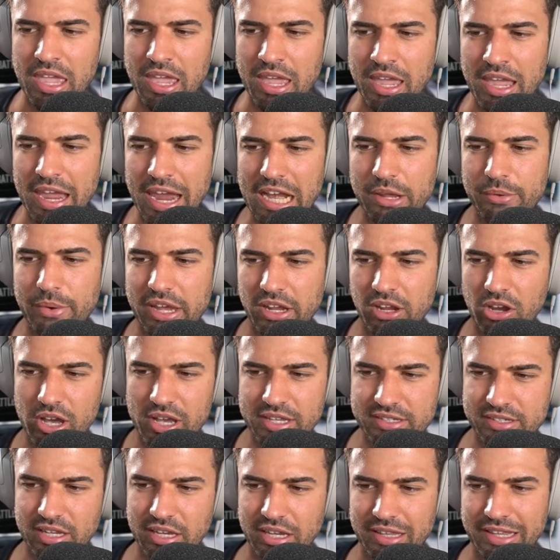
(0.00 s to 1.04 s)
Anyway,
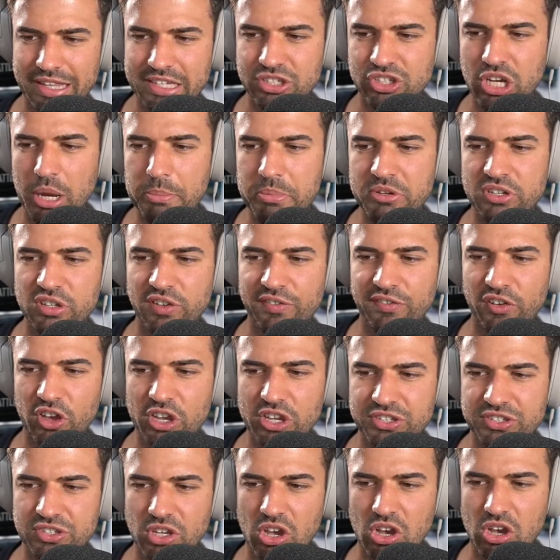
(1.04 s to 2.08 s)
guys, let's jump into the first
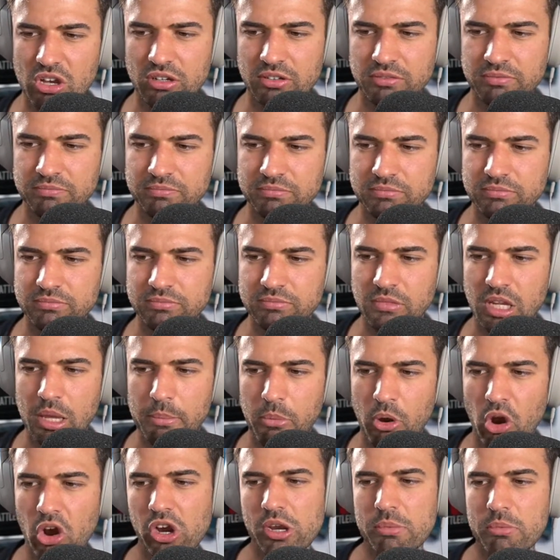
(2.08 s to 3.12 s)
song,
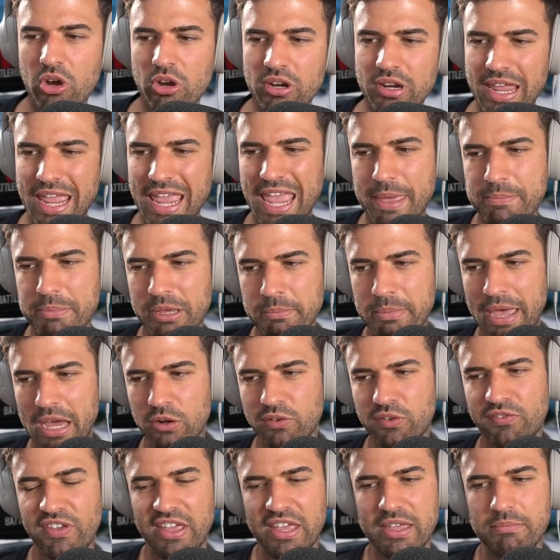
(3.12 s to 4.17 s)
Pokemon Epic Battle
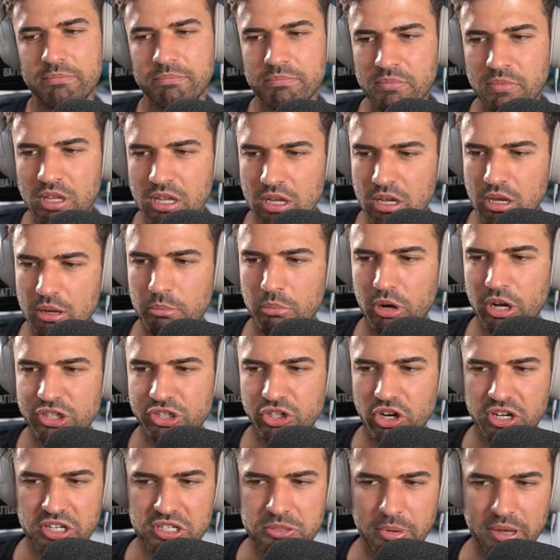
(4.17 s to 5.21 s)
Theme by
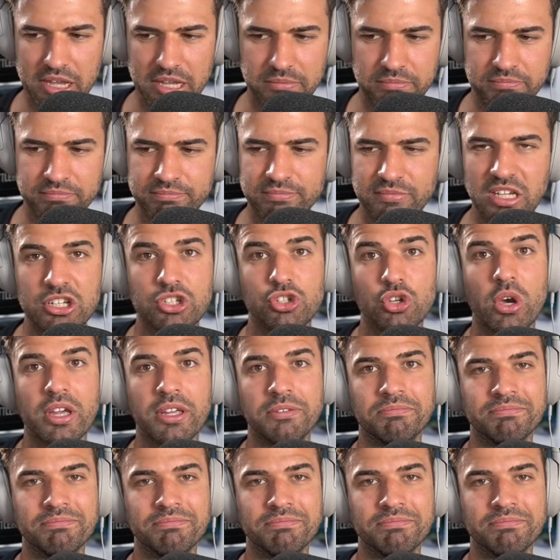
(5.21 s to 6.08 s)
JONAS B. Enjoy.